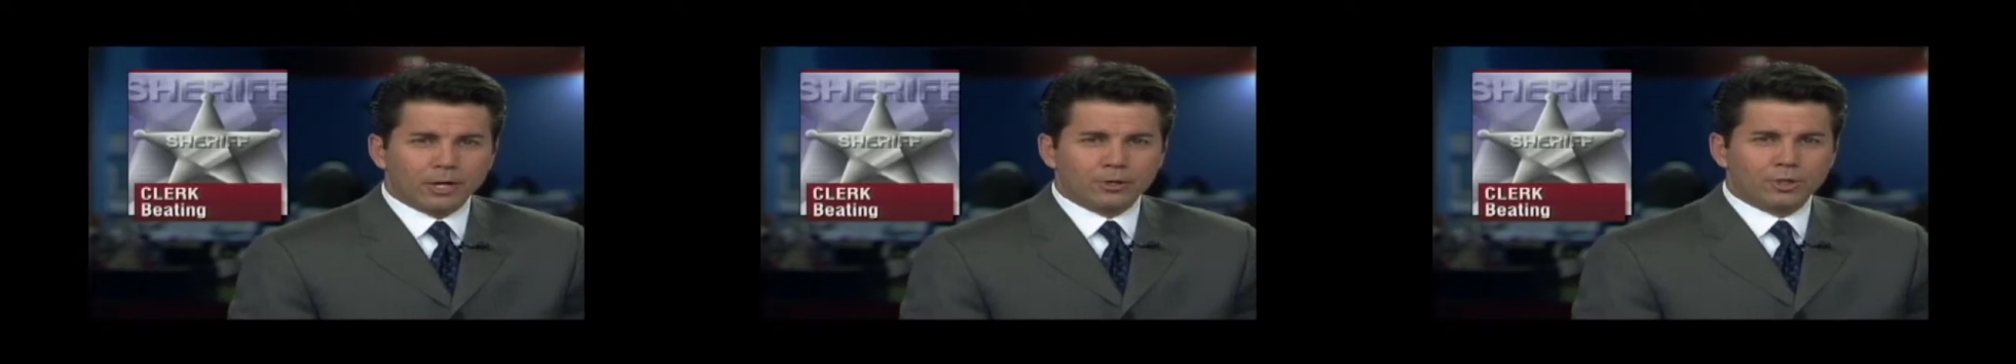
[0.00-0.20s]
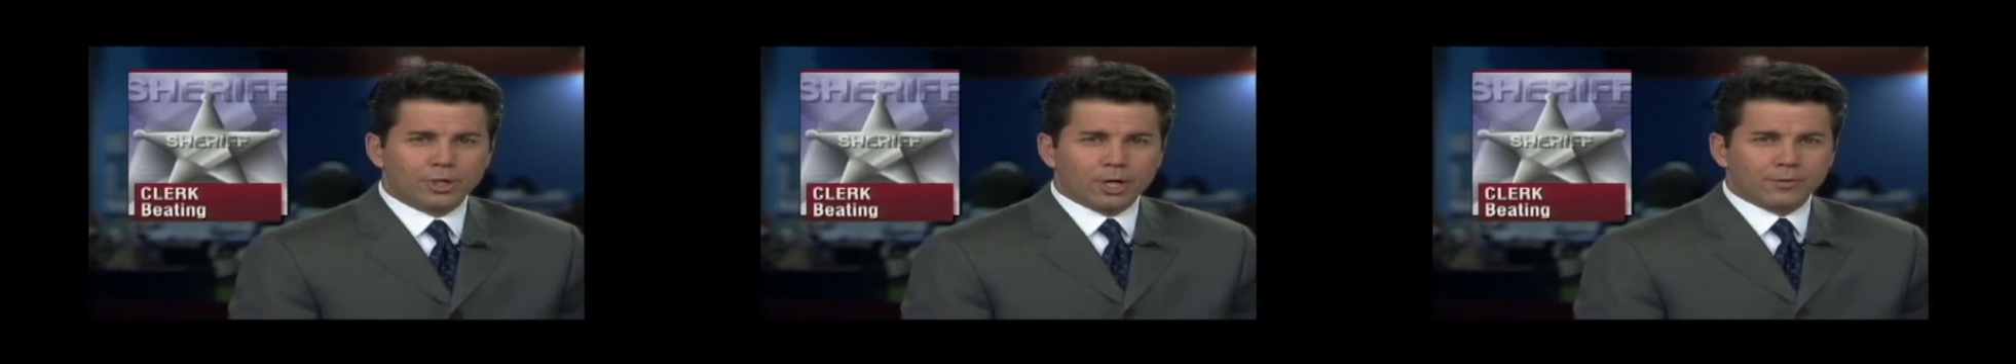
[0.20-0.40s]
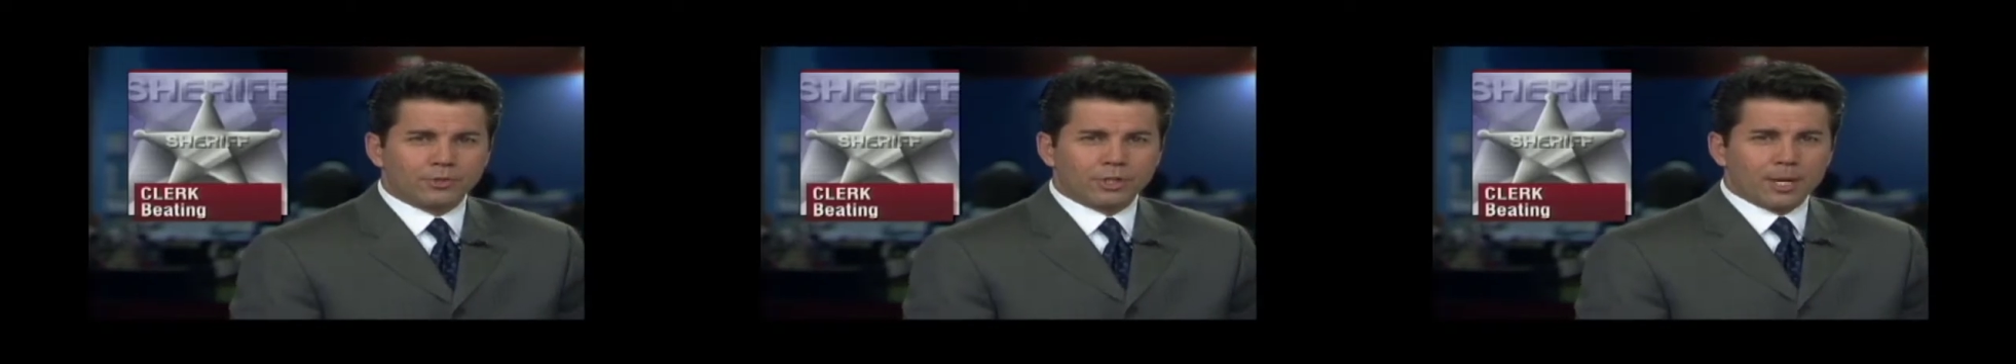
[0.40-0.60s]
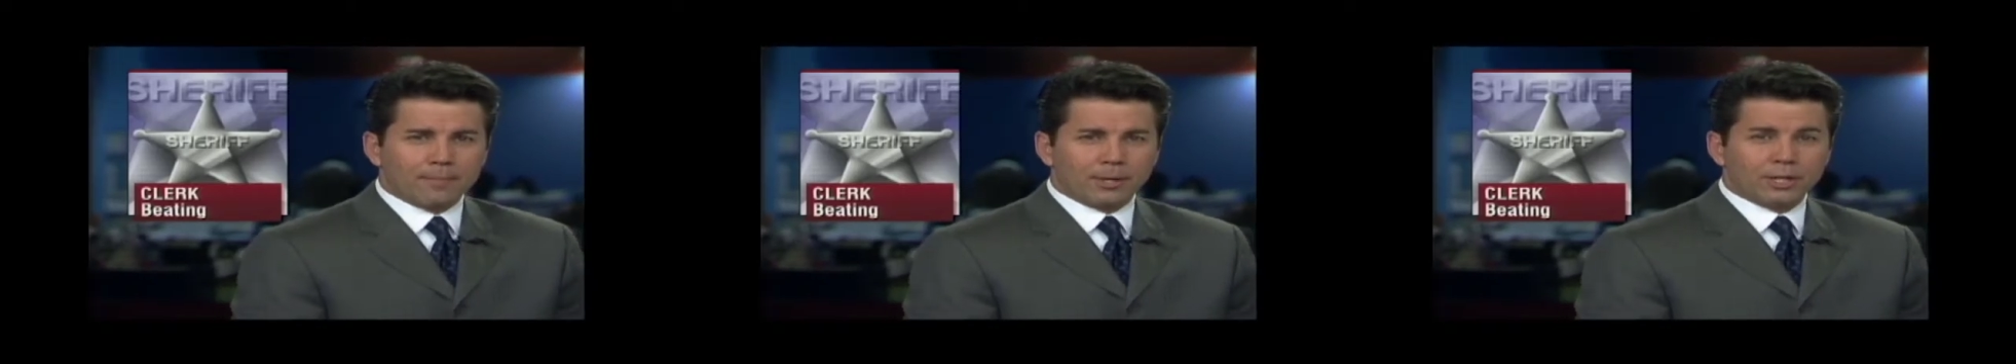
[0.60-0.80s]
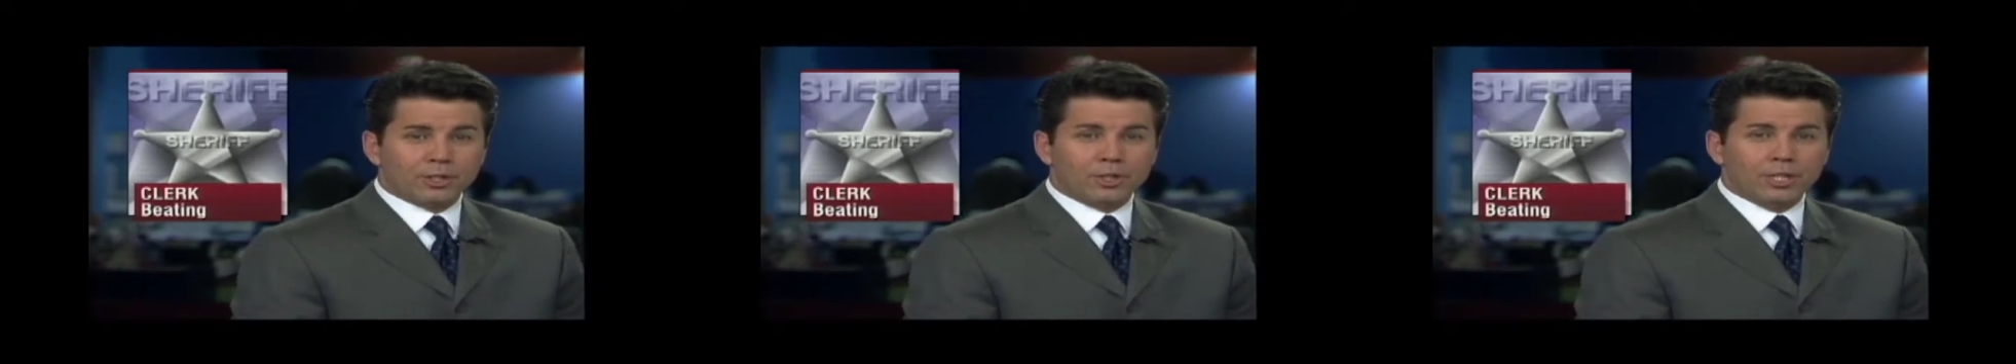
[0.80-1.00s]
Sheriff's
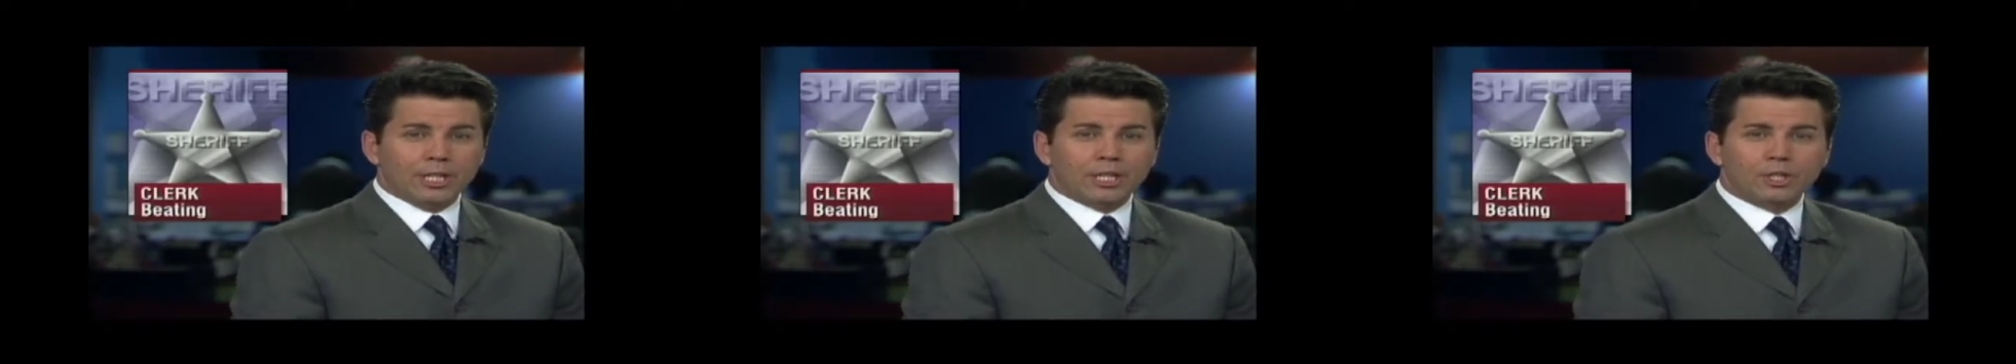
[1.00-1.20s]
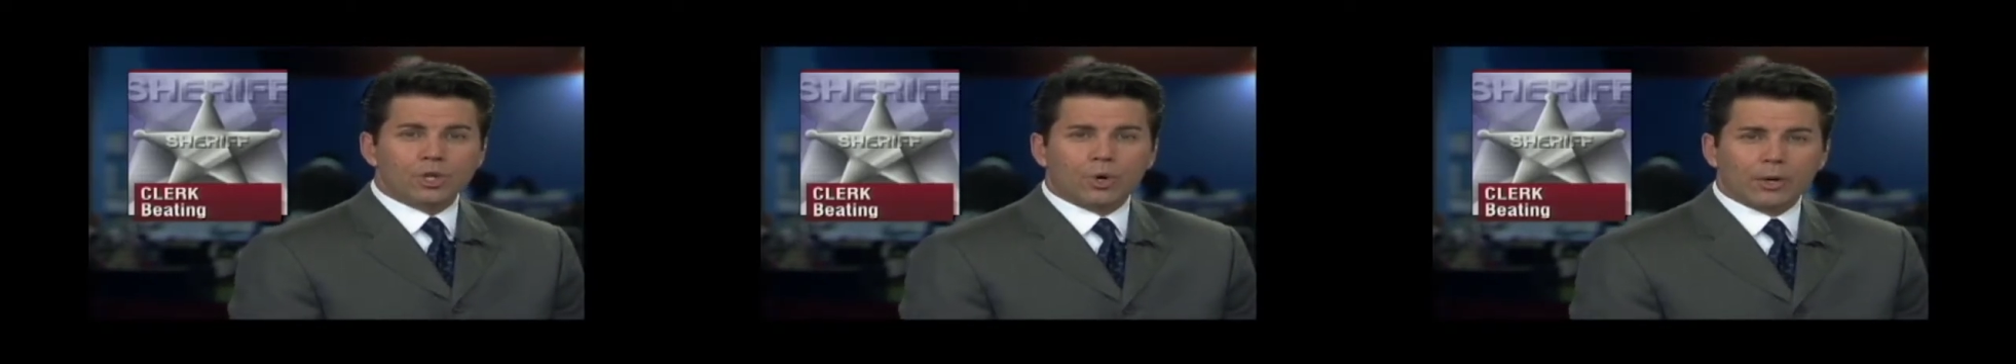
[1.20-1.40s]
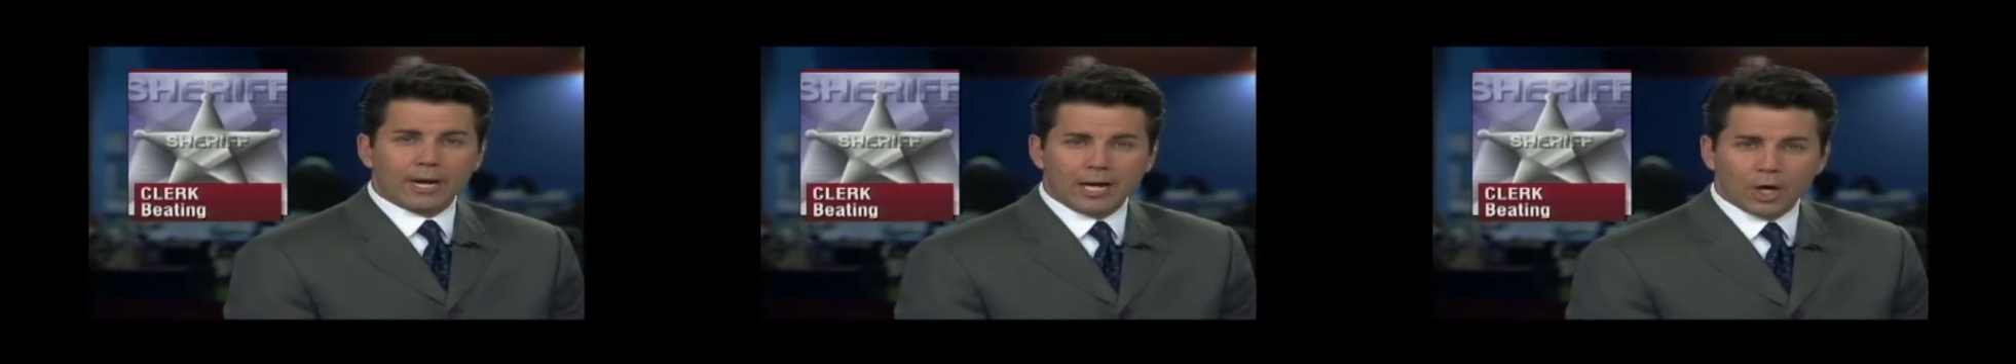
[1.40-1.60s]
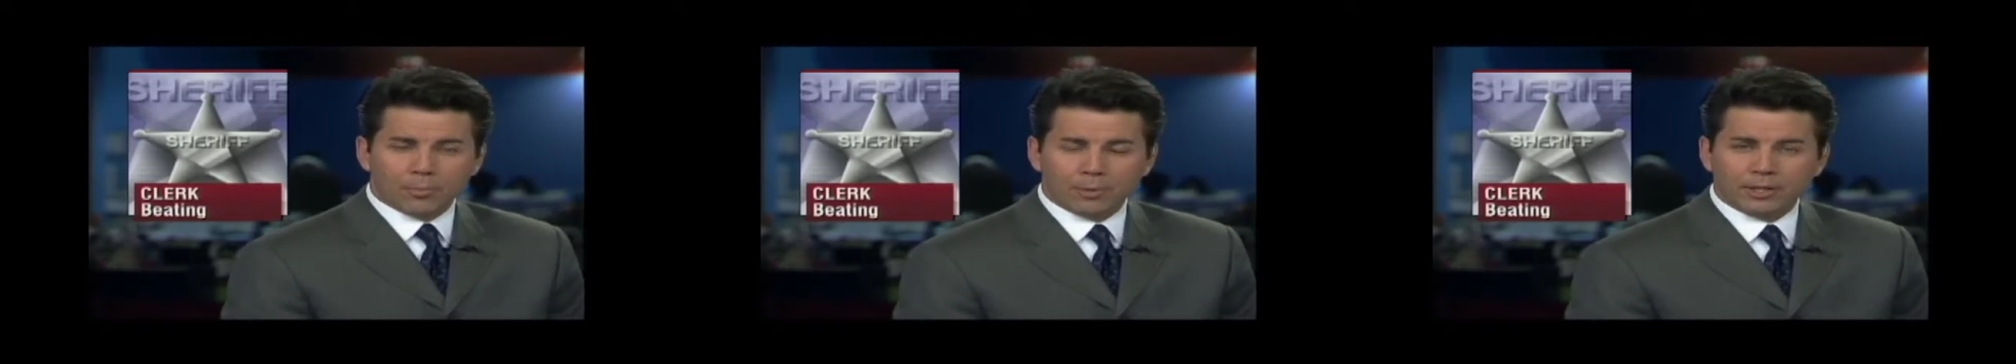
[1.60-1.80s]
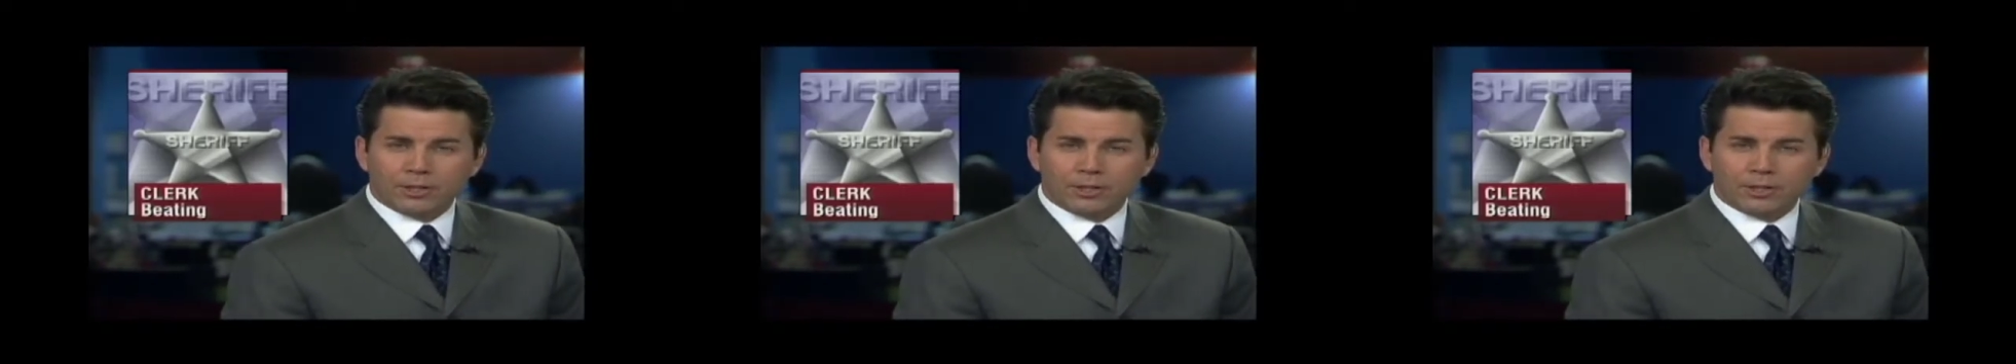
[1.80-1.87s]
deputies need your help